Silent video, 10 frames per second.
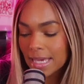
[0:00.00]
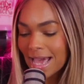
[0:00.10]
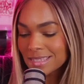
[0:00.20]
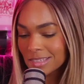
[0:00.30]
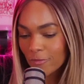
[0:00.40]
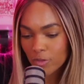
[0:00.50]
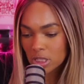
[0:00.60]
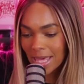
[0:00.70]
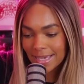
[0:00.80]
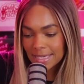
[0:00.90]
gaslit for
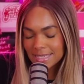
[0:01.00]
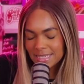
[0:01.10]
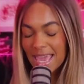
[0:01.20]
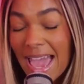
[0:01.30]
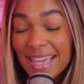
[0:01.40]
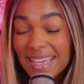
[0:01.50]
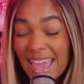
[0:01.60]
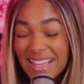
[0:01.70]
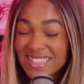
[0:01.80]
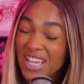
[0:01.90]
like
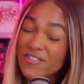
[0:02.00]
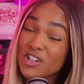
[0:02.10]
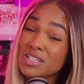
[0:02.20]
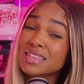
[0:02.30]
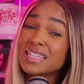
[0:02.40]
decades of your